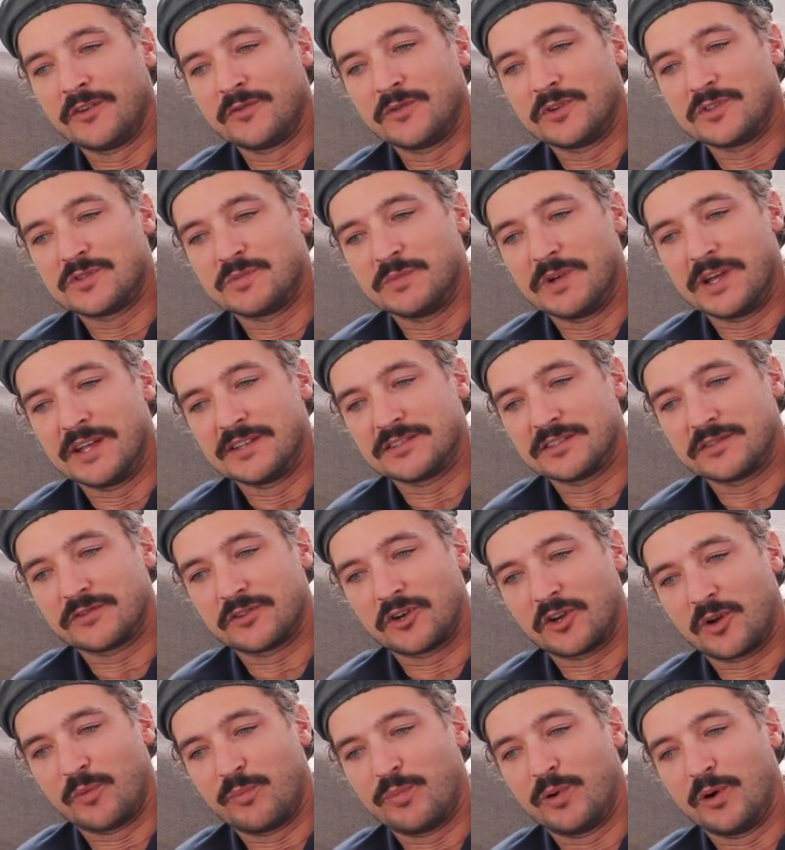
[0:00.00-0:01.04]
which means I've
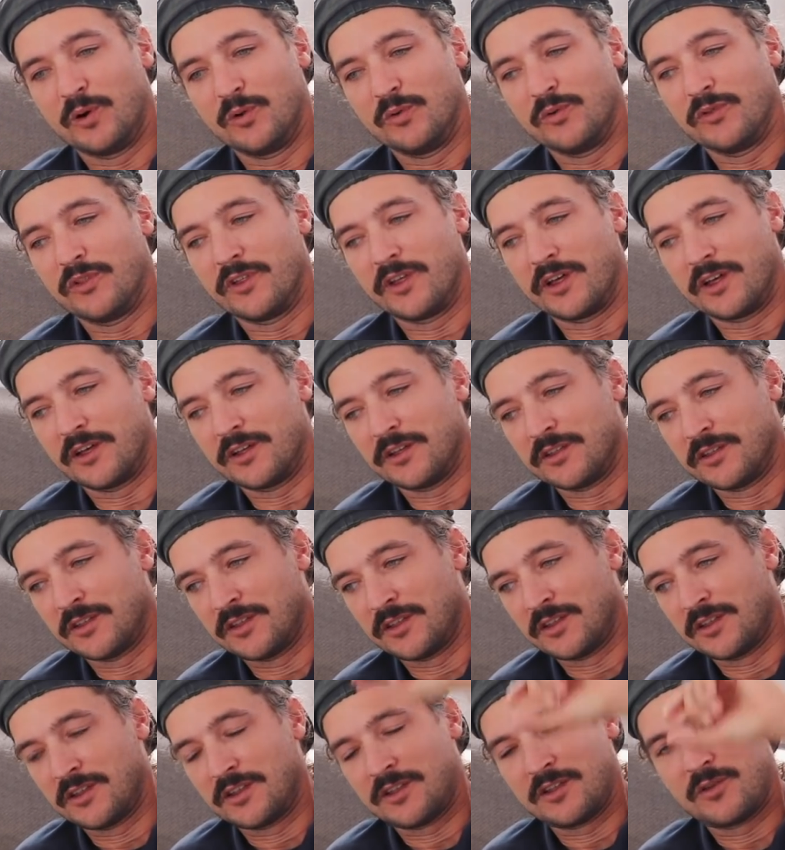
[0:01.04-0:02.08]
got to pull the
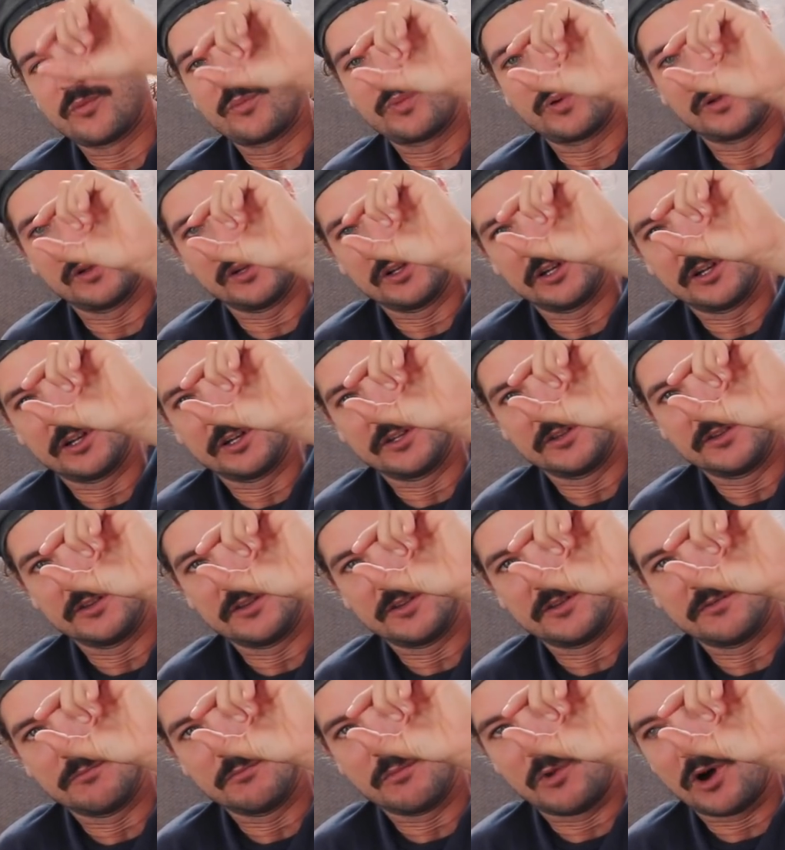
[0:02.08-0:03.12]
pull a
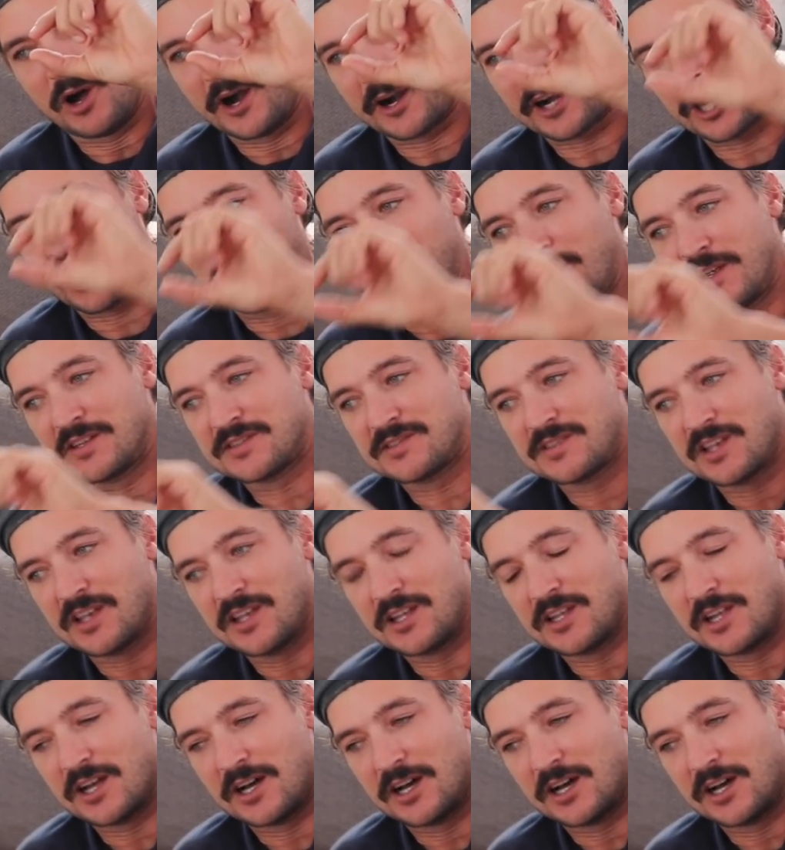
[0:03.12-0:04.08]
micro SD